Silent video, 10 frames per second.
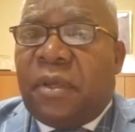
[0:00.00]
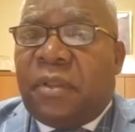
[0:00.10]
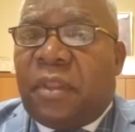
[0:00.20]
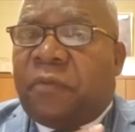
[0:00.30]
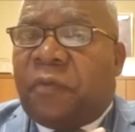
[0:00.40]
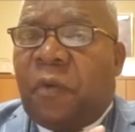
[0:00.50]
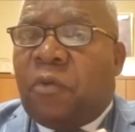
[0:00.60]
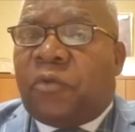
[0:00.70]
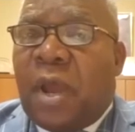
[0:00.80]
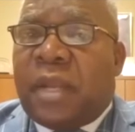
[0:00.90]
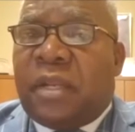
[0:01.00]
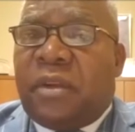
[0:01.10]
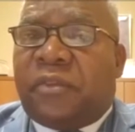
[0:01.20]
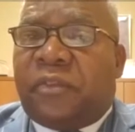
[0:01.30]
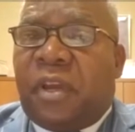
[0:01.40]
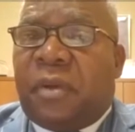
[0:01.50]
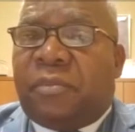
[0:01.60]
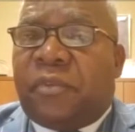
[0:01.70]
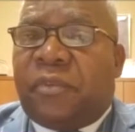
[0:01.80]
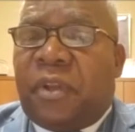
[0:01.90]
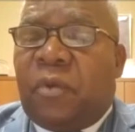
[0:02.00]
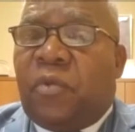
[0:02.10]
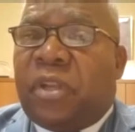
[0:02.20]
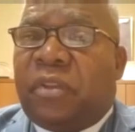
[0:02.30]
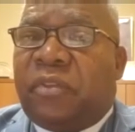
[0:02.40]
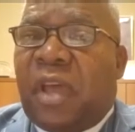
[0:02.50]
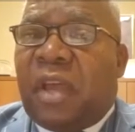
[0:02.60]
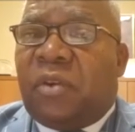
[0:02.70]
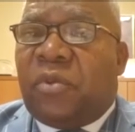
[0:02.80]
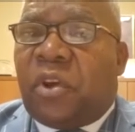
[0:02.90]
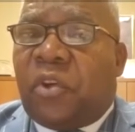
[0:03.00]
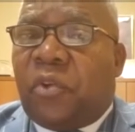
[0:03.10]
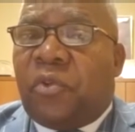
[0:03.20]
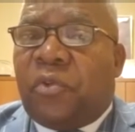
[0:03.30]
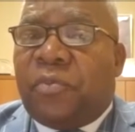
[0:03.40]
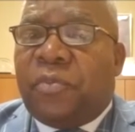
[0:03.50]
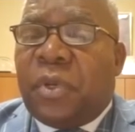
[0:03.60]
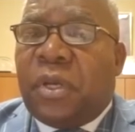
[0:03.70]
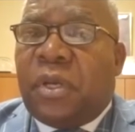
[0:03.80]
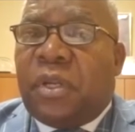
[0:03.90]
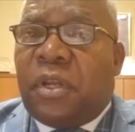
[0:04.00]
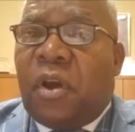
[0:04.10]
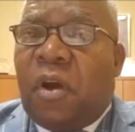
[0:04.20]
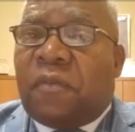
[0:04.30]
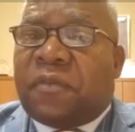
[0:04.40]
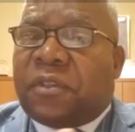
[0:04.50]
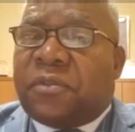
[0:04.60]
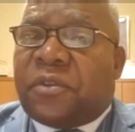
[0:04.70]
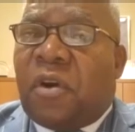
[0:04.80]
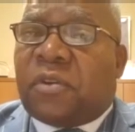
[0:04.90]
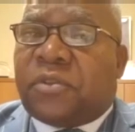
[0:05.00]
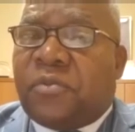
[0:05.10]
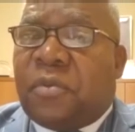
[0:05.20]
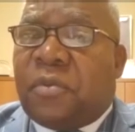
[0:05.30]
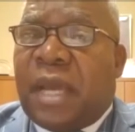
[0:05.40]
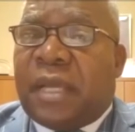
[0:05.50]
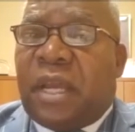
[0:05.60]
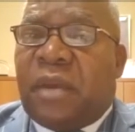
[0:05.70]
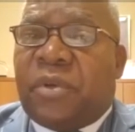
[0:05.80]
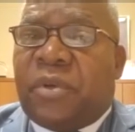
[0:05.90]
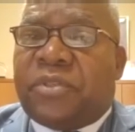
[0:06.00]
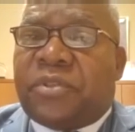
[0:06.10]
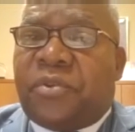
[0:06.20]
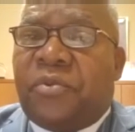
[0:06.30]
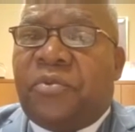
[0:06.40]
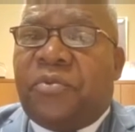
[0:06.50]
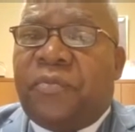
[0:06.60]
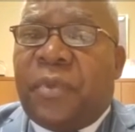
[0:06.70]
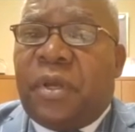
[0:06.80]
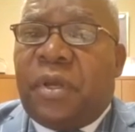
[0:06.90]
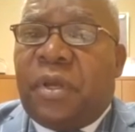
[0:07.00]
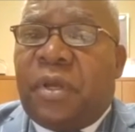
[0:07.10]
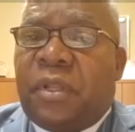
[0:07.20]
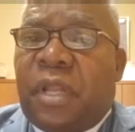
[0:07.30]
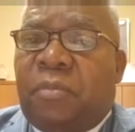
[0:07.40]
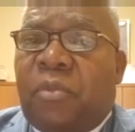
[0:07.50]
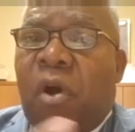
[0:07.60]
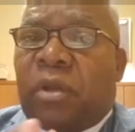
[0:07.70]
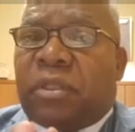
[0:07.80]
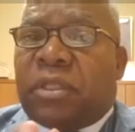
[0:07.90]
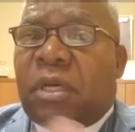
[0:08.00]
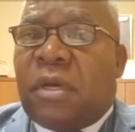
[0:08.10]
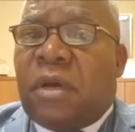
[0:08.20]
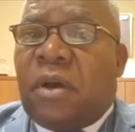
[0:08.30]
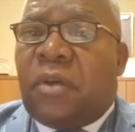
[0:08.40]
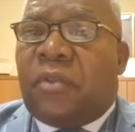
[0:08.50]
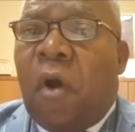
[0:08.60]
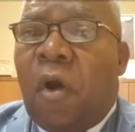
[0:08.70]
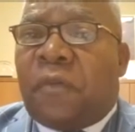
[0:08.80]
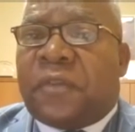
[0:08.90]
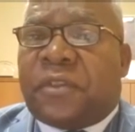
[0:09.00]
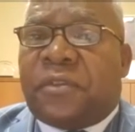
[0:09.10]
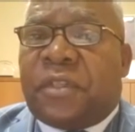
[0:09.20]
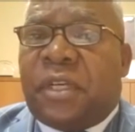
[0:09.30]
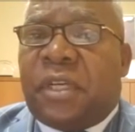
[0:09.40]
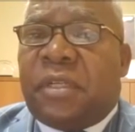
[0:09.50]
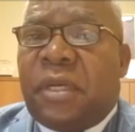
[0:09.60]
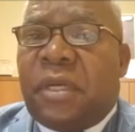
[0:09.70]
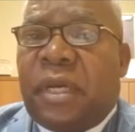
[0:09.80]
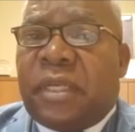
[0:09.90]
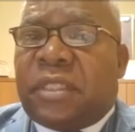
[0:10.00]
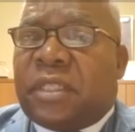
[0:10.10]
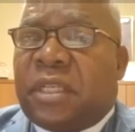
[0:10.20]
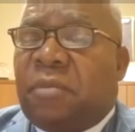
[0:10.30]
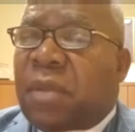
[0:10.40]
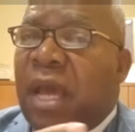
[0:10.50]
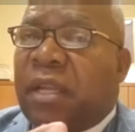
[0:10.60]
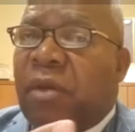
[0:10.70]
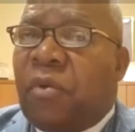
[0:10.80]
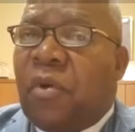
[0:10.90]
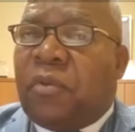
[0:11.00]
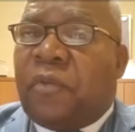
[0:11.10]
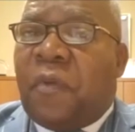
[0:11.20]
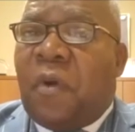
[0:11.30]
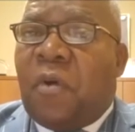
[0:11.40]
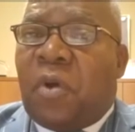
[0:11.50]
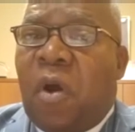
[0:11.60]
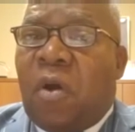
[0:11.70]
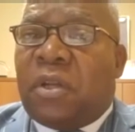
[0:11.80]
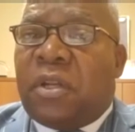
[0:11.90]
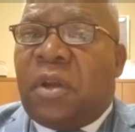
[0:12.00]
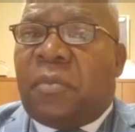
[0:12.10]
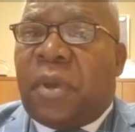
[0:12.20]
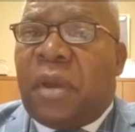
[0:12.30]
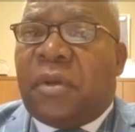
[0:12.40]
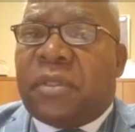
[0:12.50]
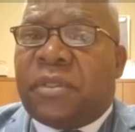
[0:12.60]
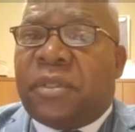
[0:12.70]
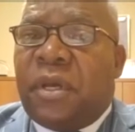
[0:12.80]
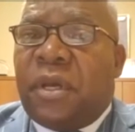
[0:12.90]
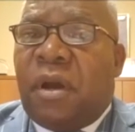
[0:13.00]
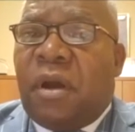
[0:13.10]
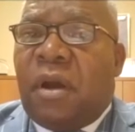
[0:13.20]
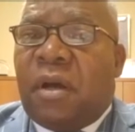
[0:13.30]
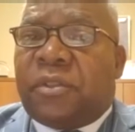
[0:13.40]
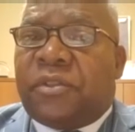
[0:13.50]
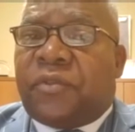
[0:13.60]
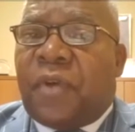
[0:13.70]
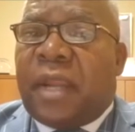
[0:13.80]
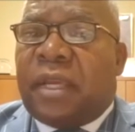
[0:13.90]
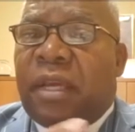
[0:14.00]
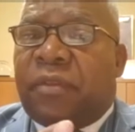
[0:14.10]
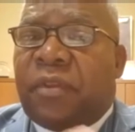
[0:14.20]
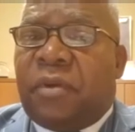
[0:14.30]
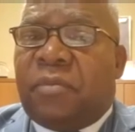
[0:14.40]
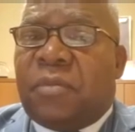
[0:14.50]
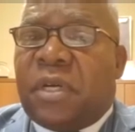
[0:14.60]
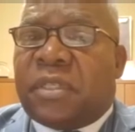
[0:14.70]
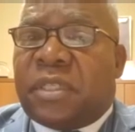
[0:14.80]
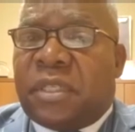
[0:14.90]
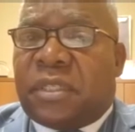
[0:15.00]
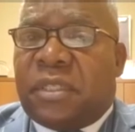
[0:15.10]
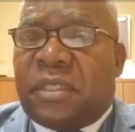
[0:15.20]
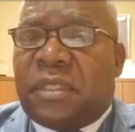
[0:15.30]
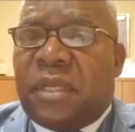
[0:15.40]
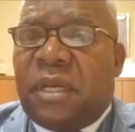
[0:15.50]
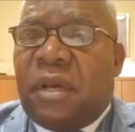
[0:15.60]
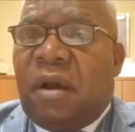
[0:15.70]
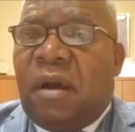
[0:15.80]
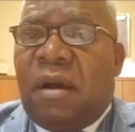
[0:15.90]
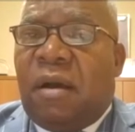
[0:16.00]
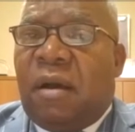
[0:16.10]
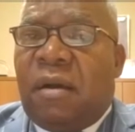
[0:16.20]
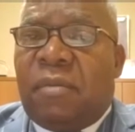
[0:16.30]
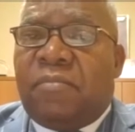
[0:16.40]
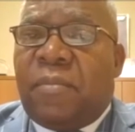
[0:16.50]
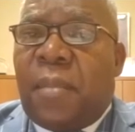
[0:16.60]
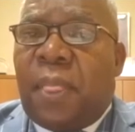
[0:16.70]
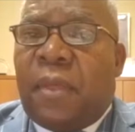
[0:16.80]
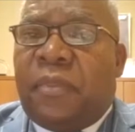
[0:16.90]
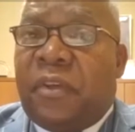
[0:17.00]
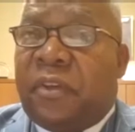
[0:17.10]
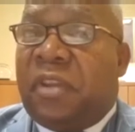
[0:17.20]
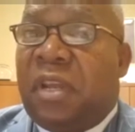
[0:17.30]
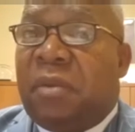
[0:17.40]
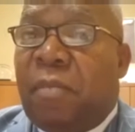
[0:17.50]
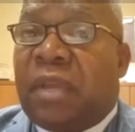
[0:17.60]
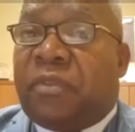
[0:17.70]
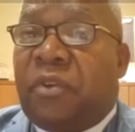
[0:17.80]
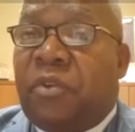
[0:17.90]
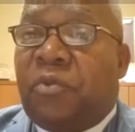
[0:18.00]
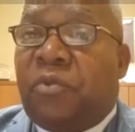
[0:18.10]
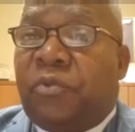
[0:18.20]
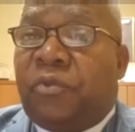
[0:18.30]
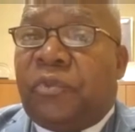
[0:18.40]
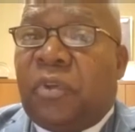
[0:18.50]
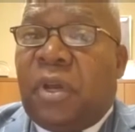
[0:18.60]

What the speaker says: They froze right in their steps. They went and sat on the curb. The officers talked to them like they were in school. They brought other officers in. It seemed like they were on the phone calling their parents to try to get them assistance. Um, this didn't make the news.